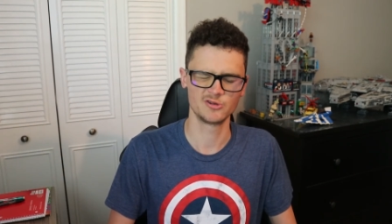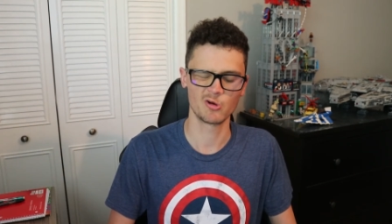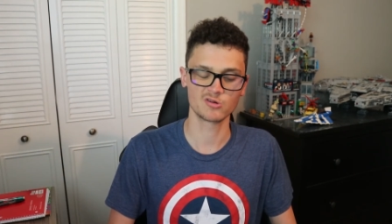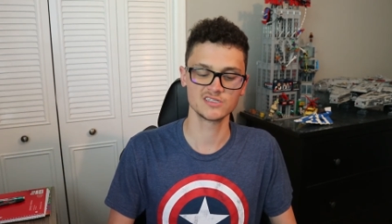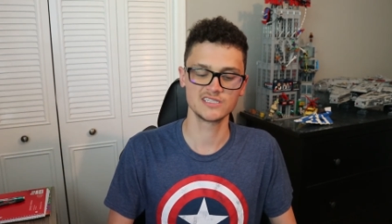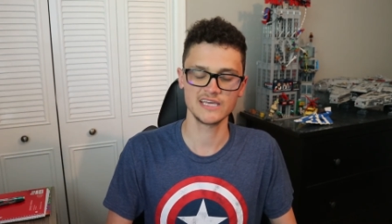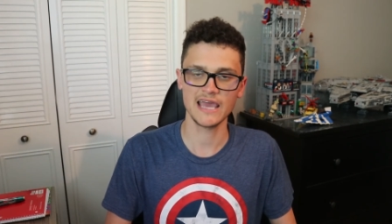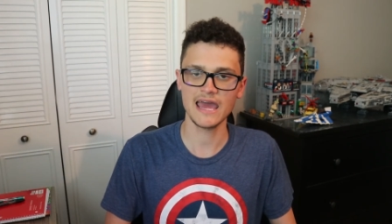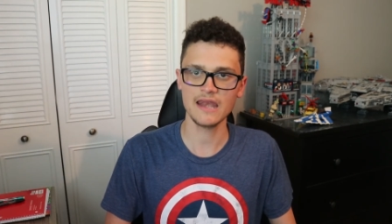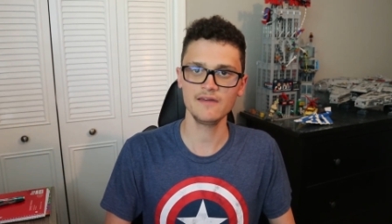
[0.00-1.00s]
towards the
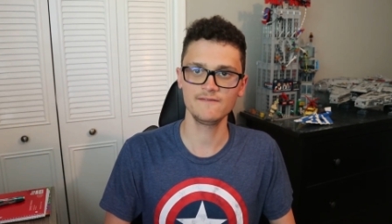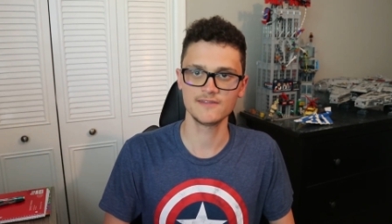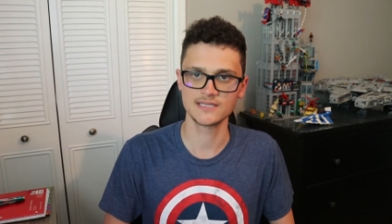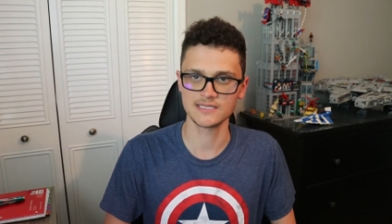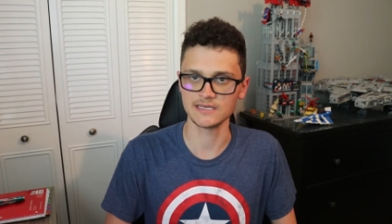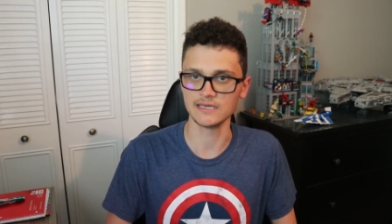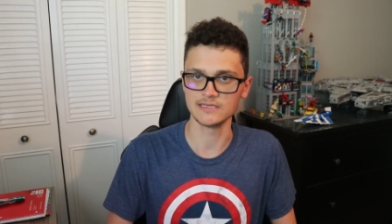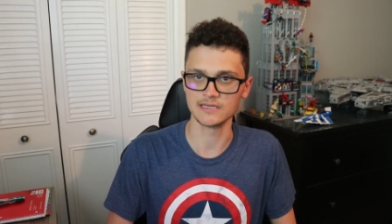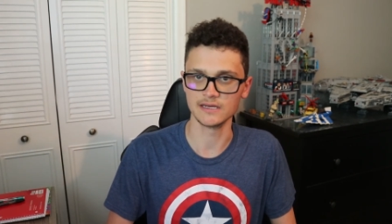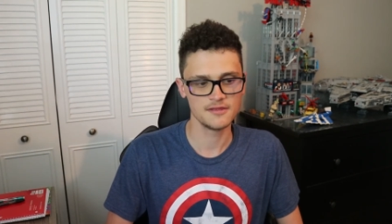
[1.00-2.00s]
end of the
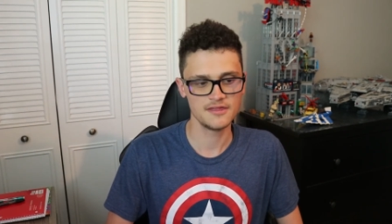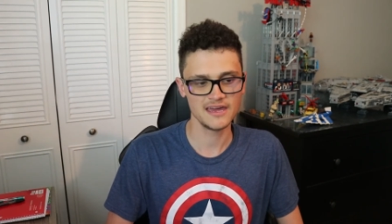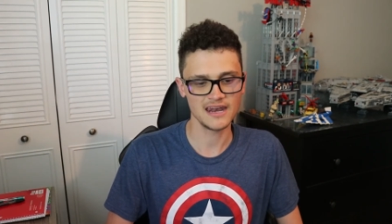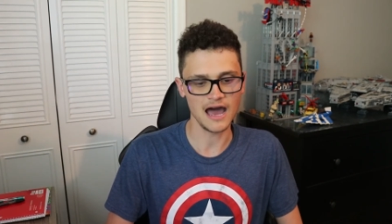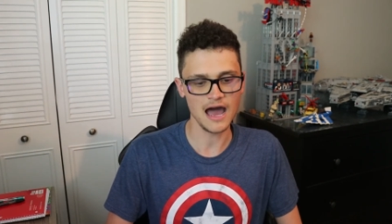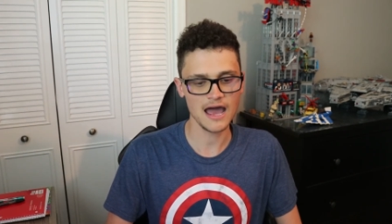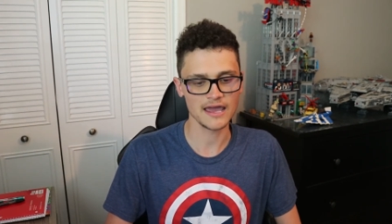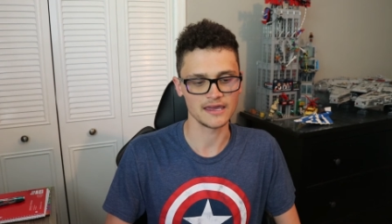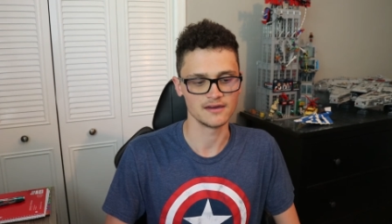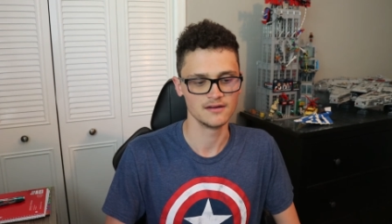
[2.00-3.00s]
season that
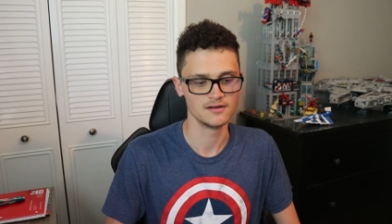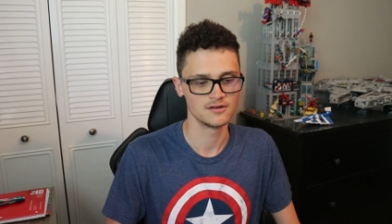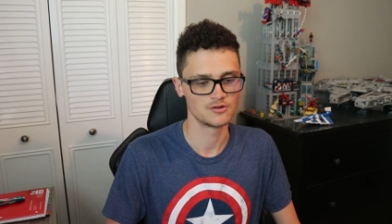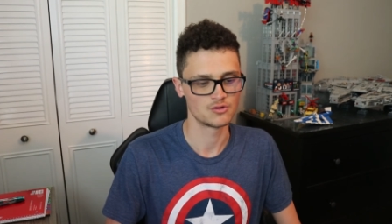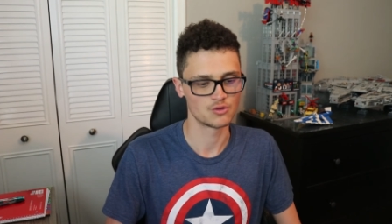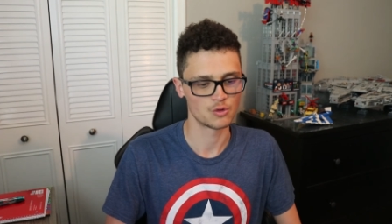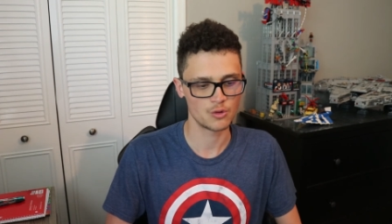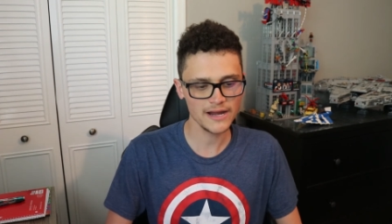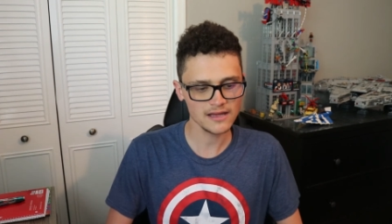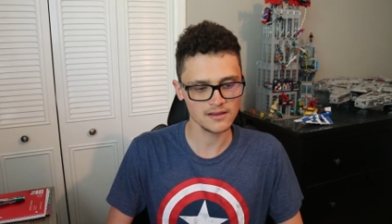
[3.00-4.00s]
I
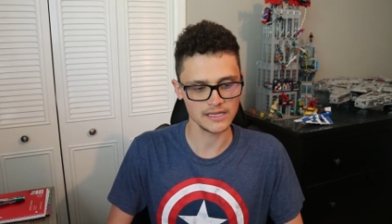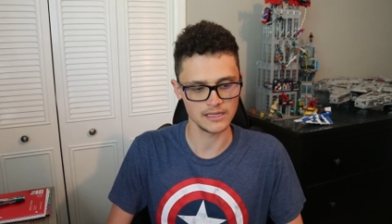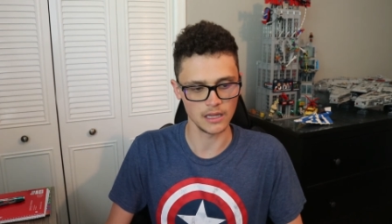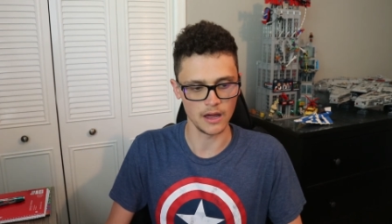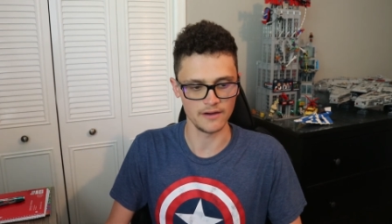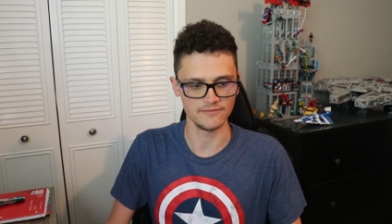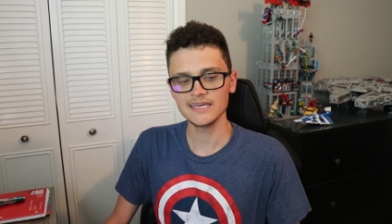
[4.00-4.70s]
really love.